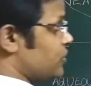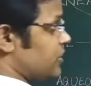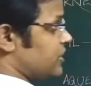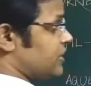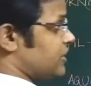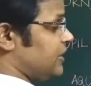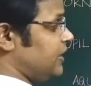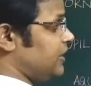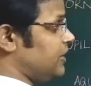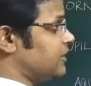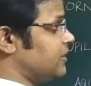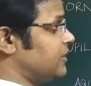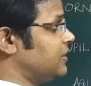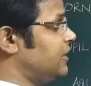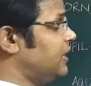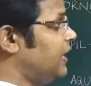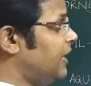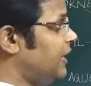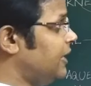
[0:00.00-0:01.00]
close it
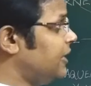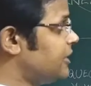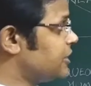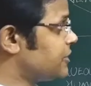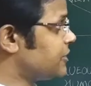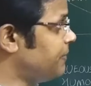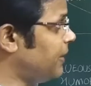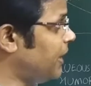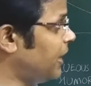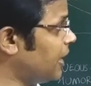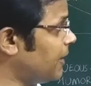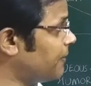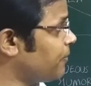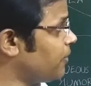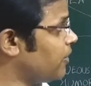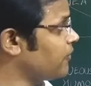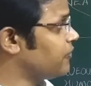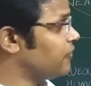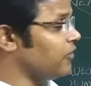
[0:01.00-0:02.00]
here, it is made
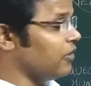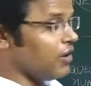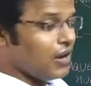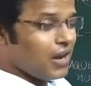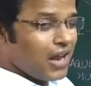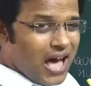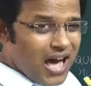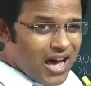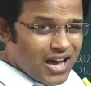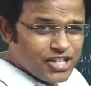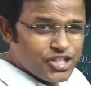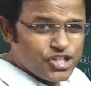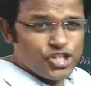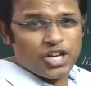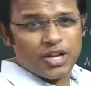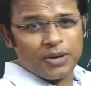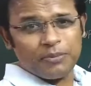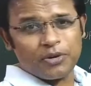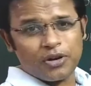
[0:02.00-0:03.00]
up of
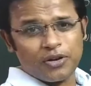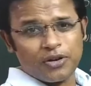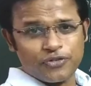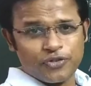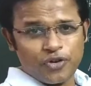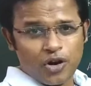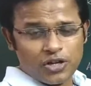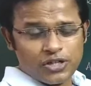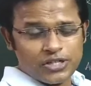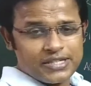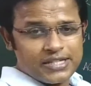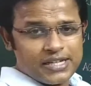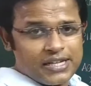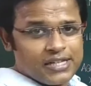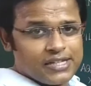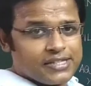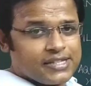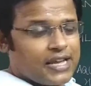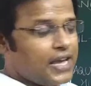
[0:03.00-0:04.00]
large number of rod
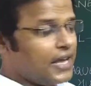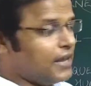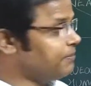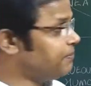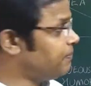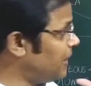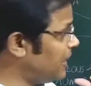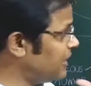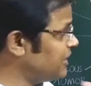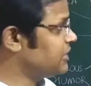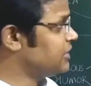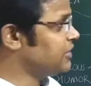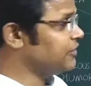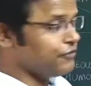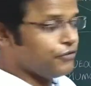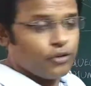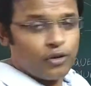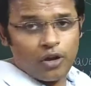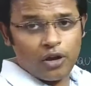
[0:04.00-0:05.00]
cells and
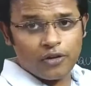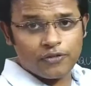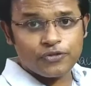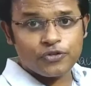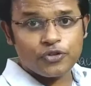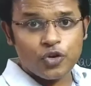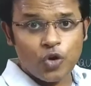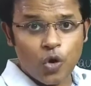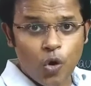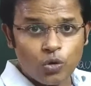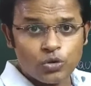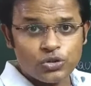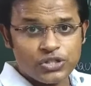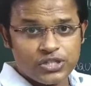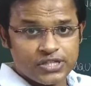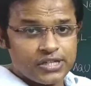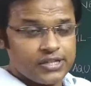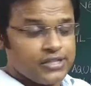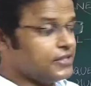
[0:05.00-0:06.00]
plentiful of
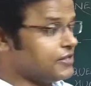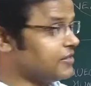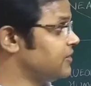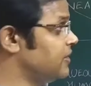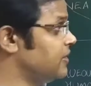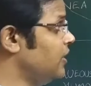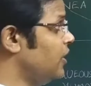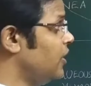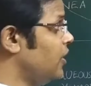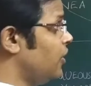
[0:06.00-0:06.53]
cone cells.